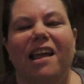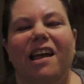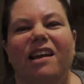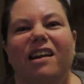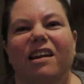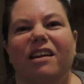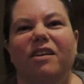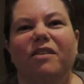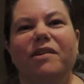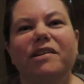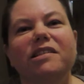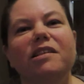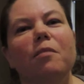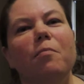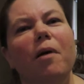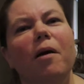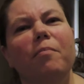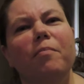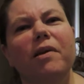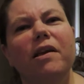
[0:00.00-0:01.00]
And I know I say
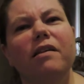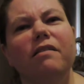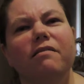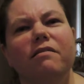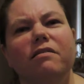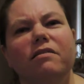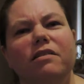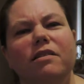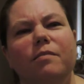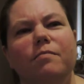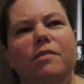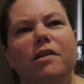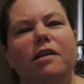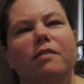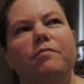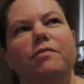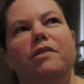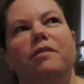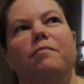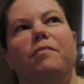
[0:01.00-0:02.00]
puppy
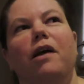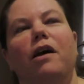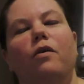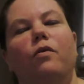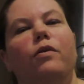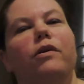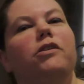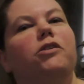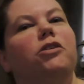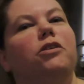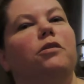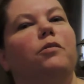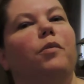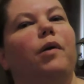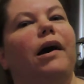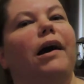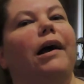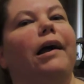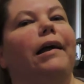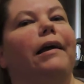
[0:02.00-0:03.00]
sometimes, and I'm not quite sure
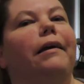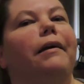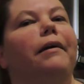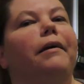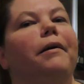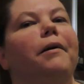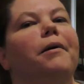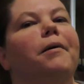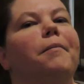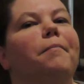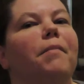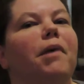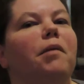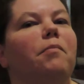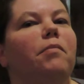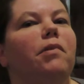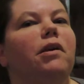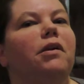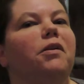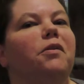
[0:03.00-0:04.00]
why.
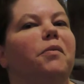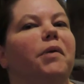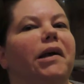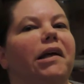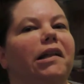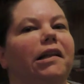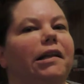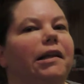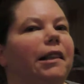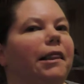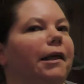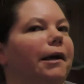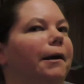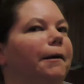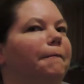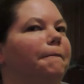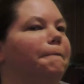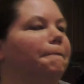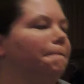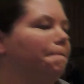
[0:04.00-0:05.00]
Might be a New England
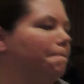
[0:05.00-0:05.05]
thing.